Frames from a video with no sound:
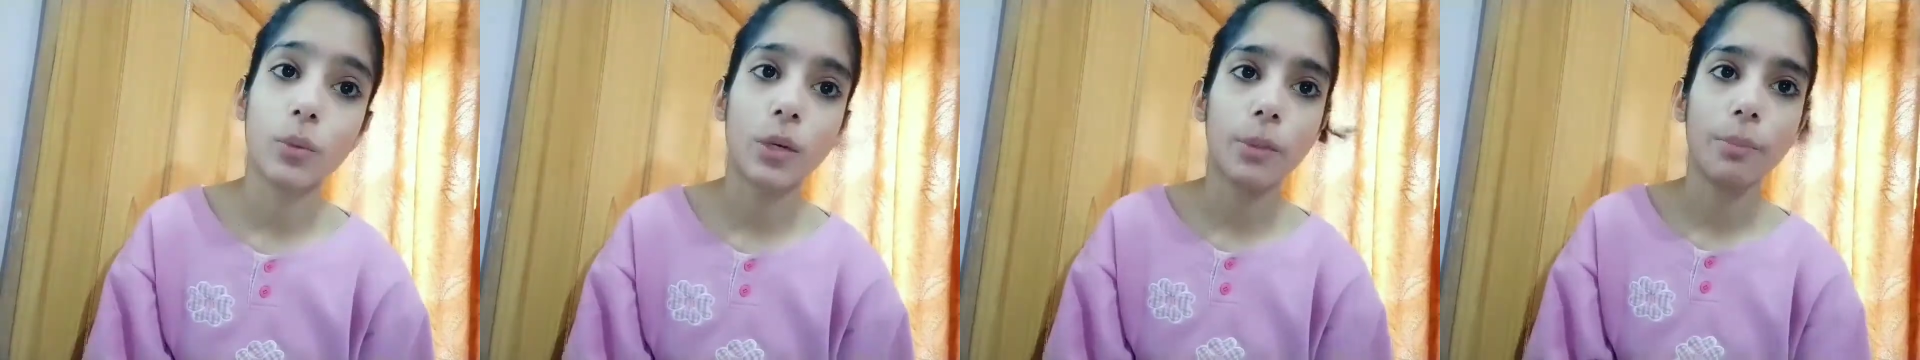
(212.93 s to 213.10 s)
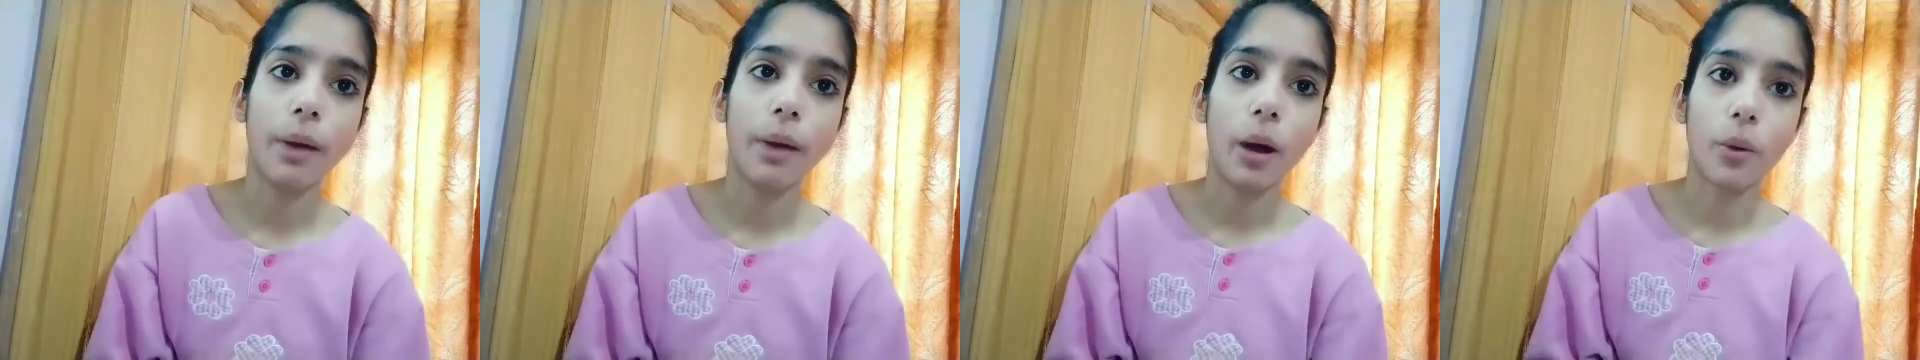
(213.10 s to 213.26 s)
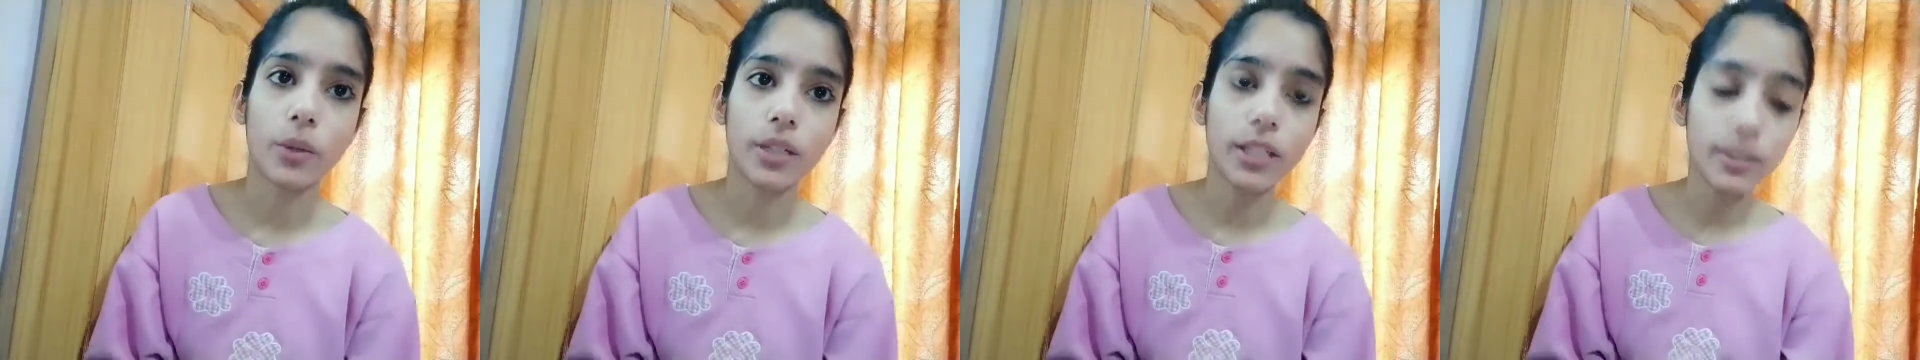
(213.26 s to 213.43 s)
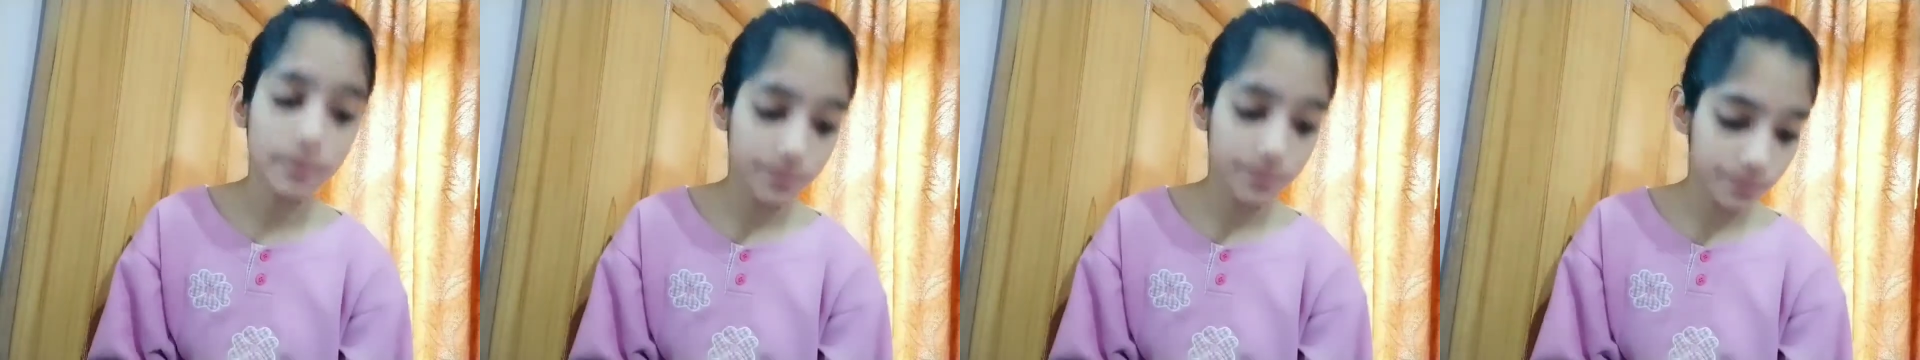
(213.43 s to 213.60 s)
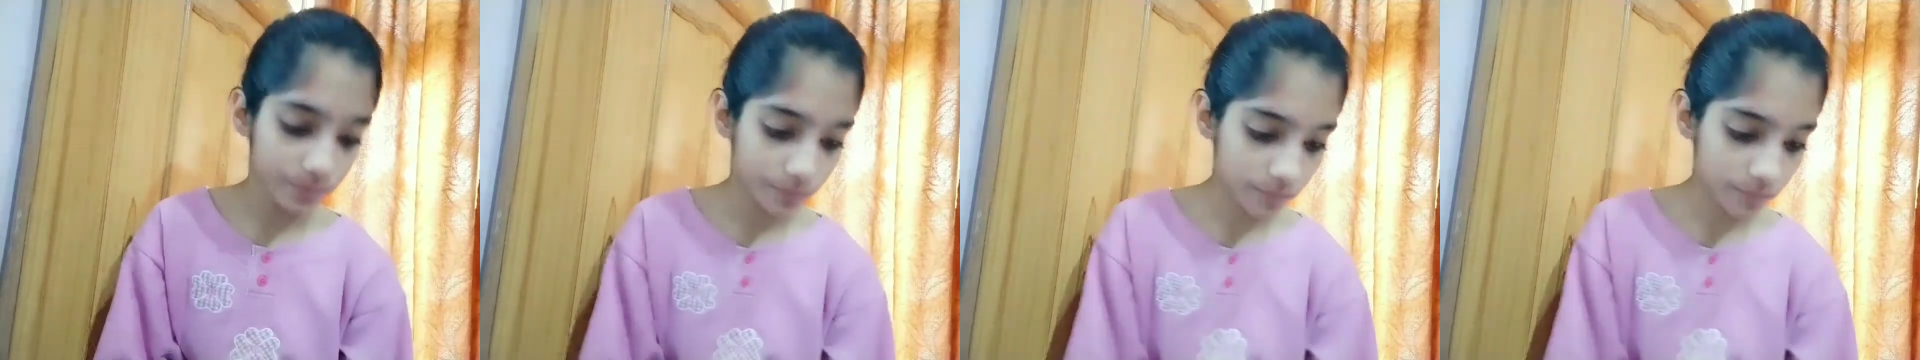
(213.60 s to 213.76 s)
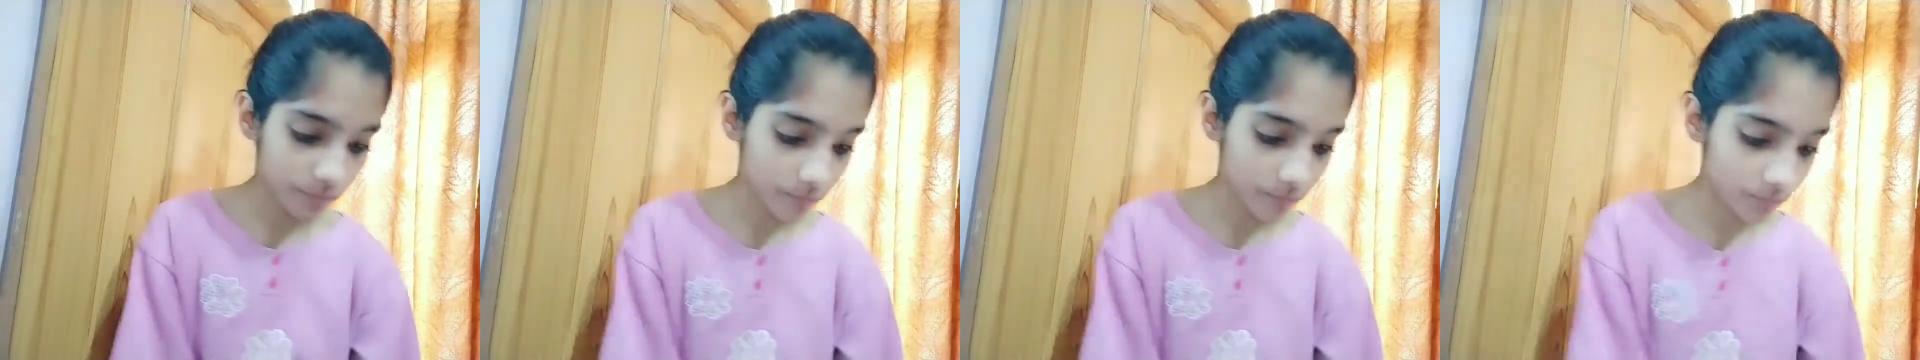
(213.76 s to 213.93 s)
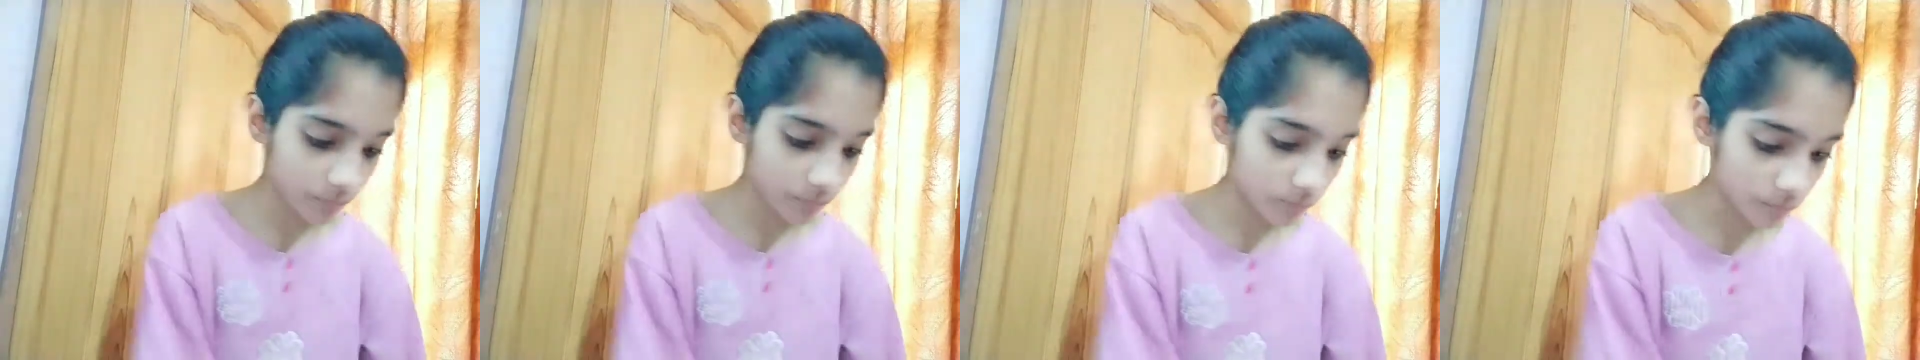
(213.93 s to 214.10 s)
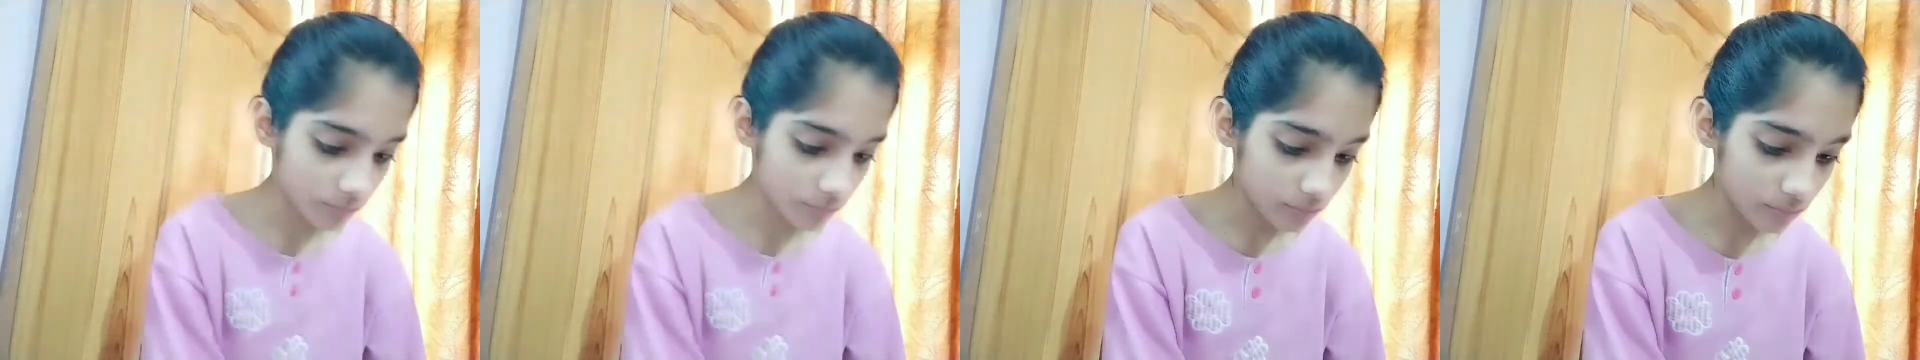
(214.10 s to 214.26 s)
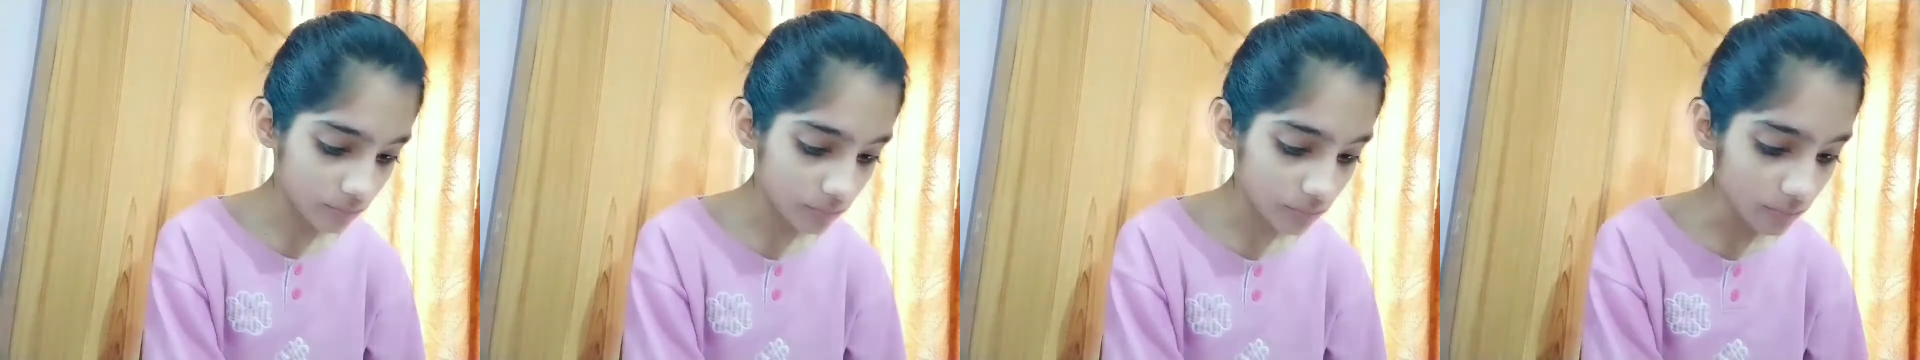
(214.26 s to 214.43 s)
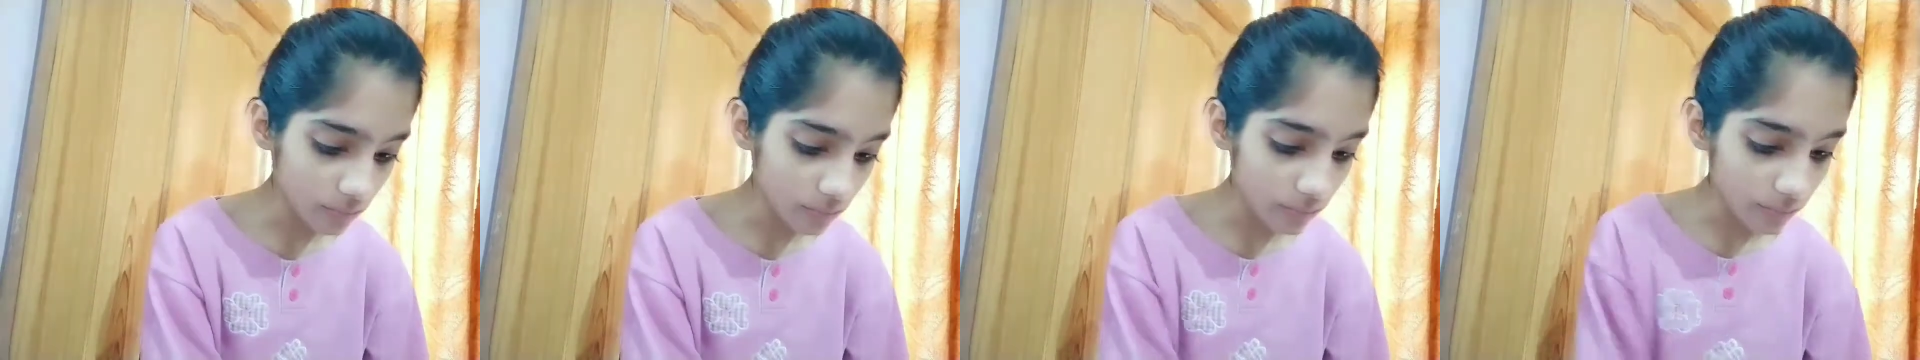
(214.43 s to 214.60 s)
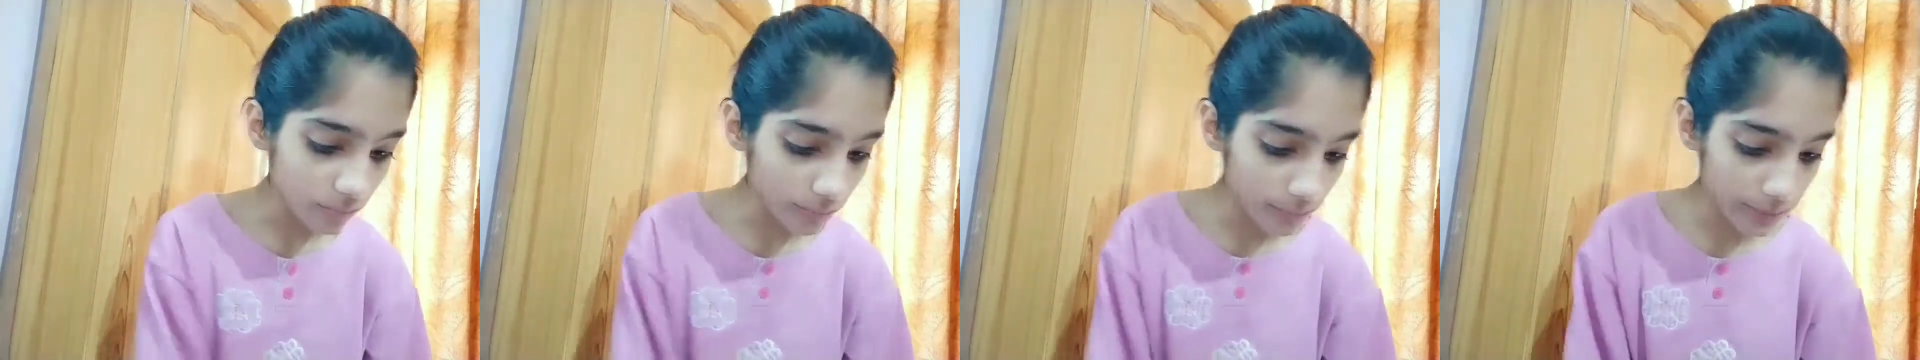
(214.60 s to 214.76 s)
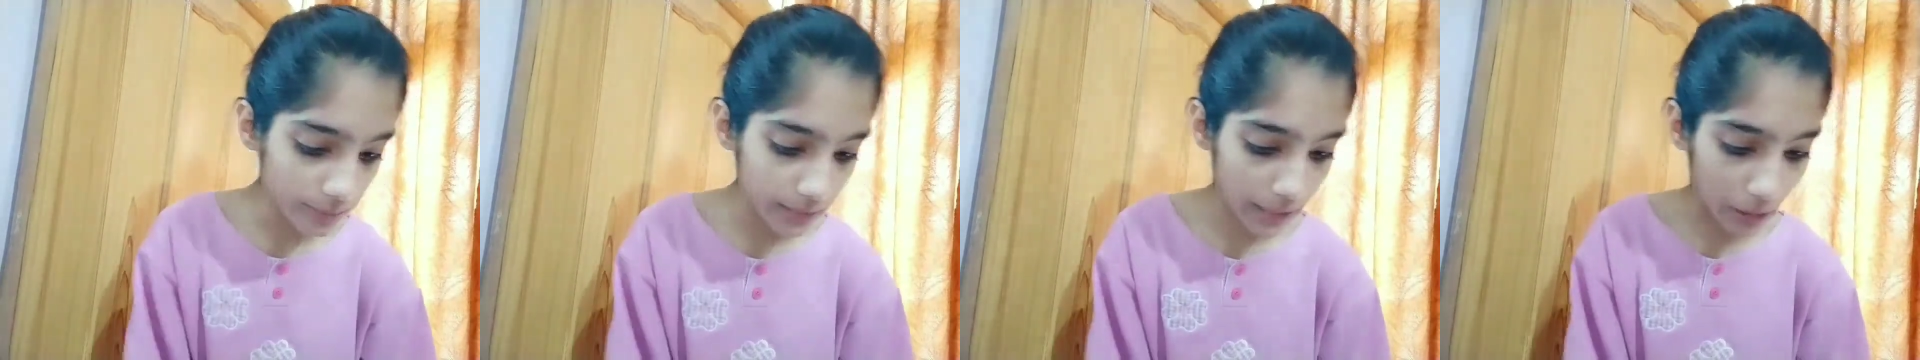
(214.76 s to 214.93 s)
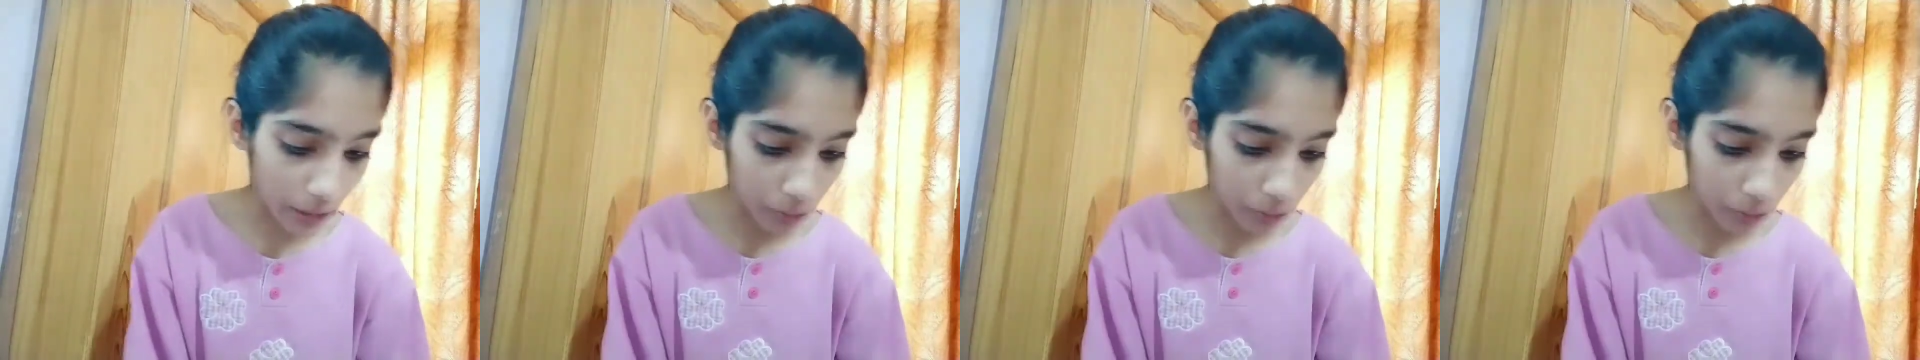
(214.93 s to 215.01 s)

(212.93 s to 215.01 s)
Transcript: powder. Now